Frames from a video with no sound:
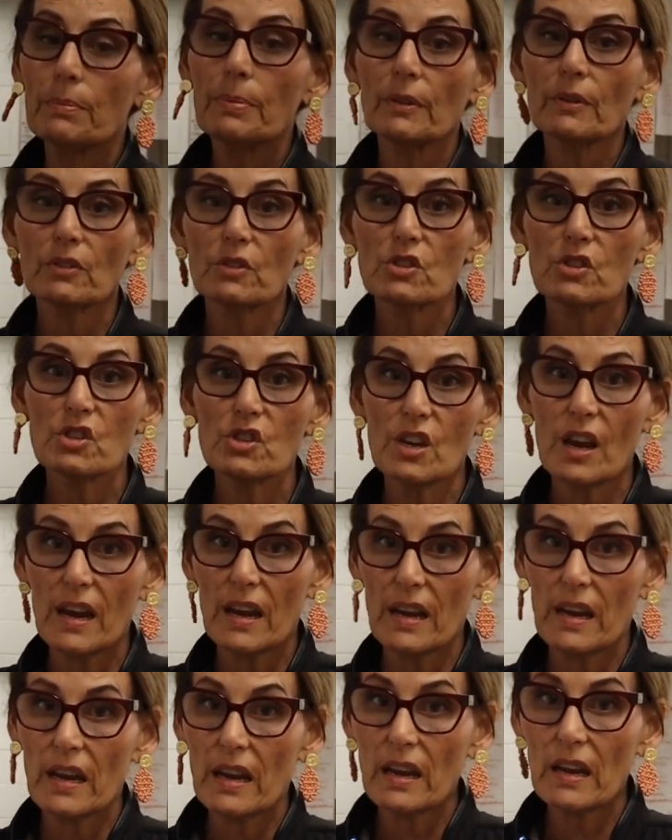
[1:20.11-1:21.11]
build
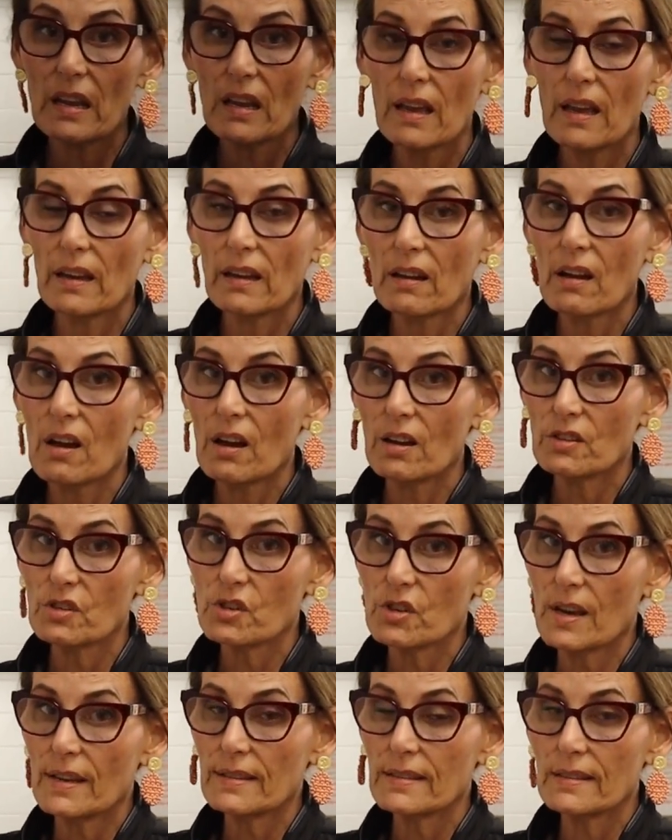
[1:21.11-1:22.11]
shading and
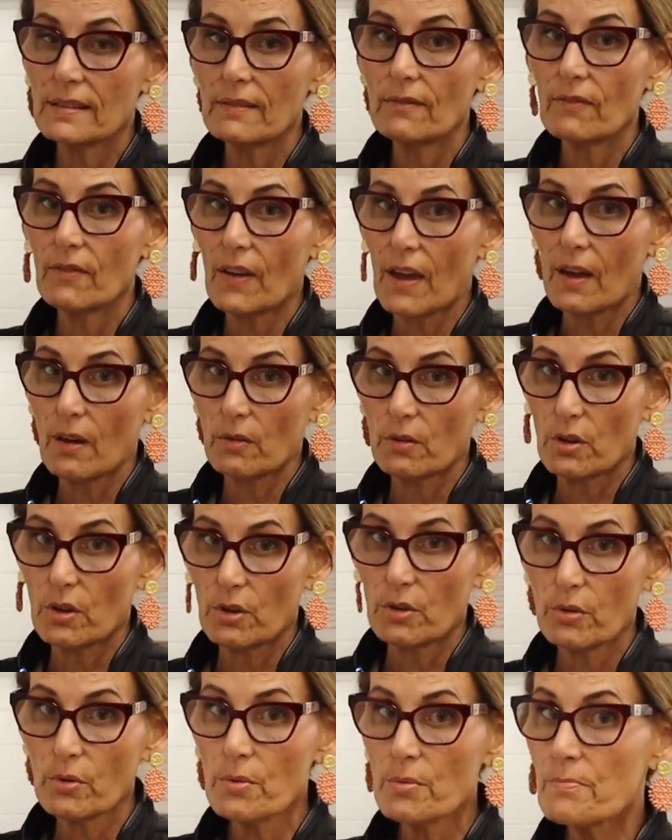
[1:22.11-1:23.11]
contrast and
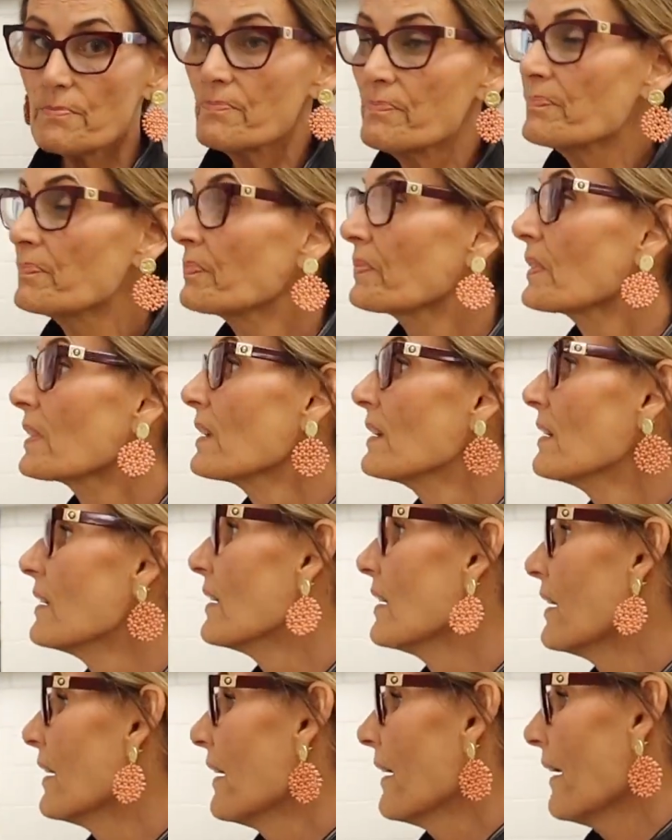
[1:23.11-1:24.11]
value.
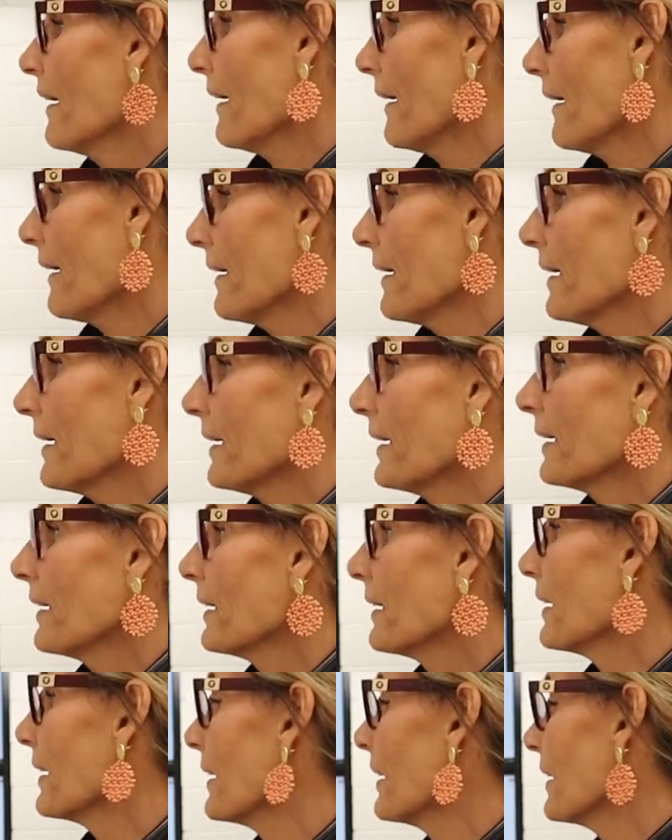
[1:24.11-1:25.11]

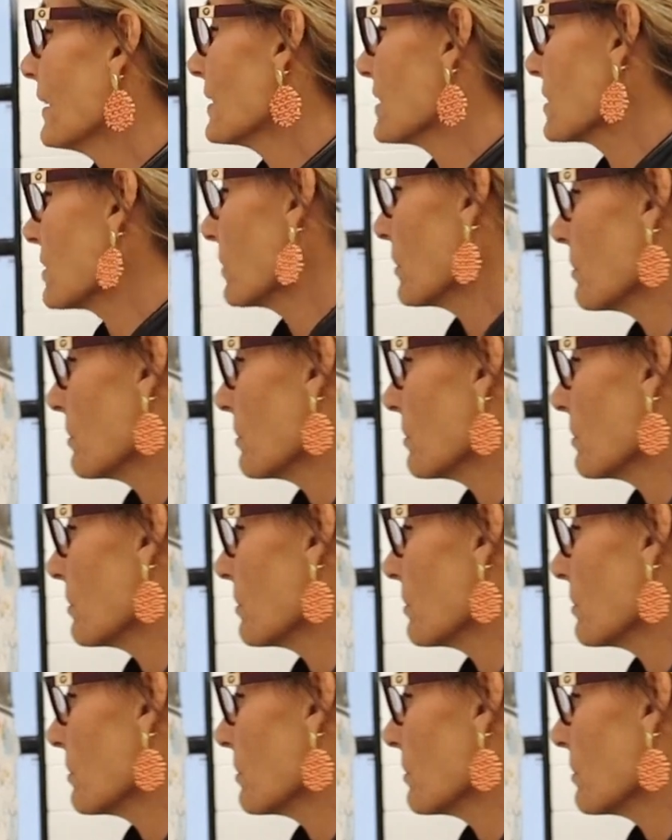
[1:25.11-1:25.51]
And so